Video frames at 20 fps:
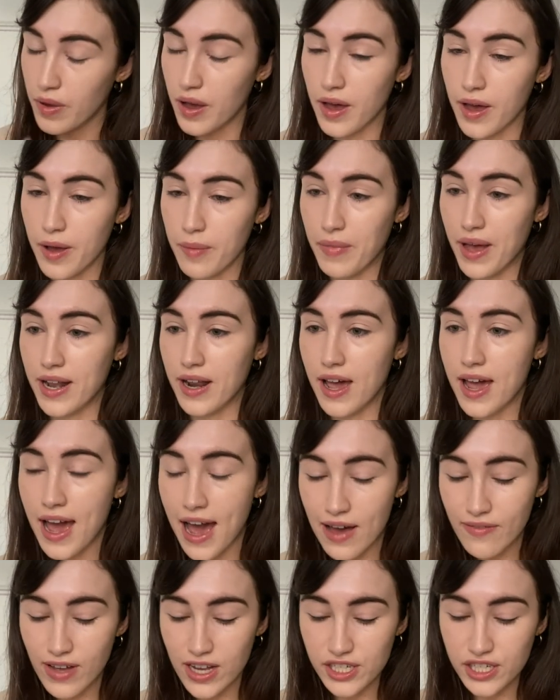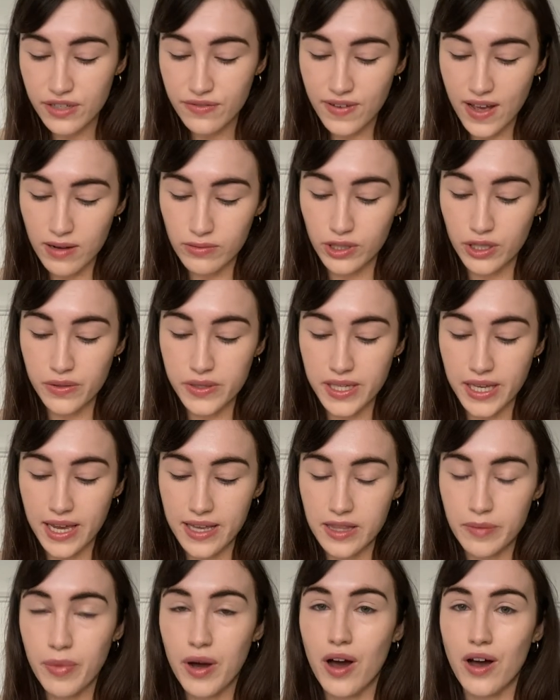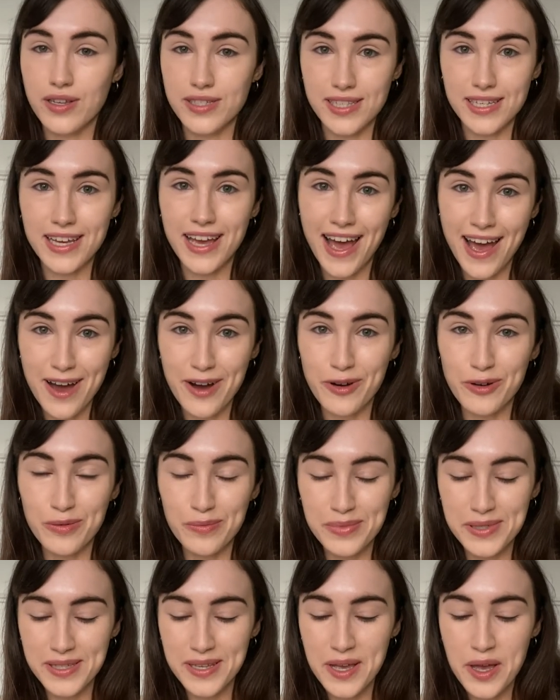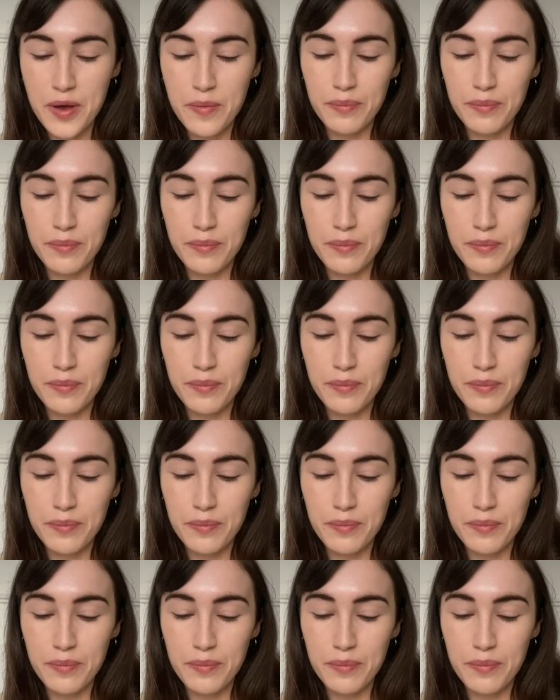And I have actually found using it in the past, it helps.